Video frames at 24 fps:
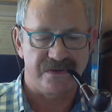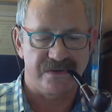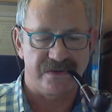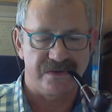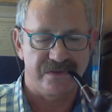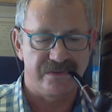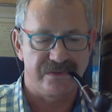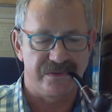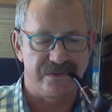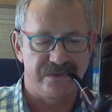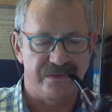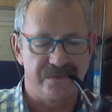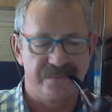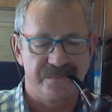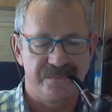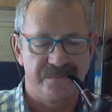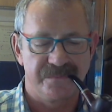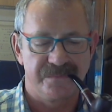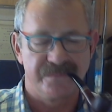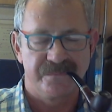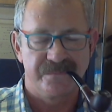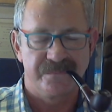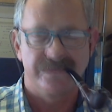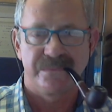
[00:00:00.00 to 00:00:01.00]
through
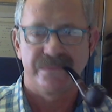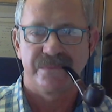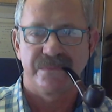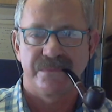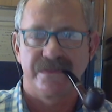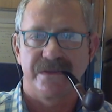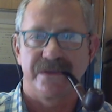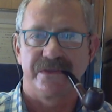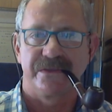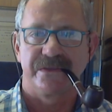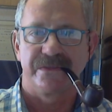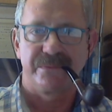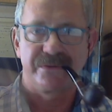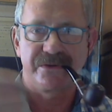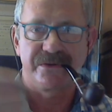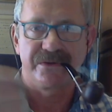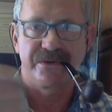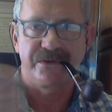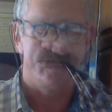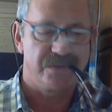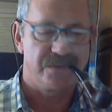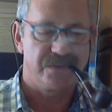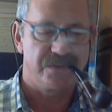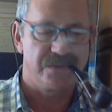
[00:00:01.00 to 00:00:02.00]
the bristle
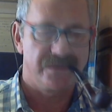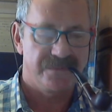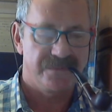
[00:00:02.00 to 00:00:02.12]
one.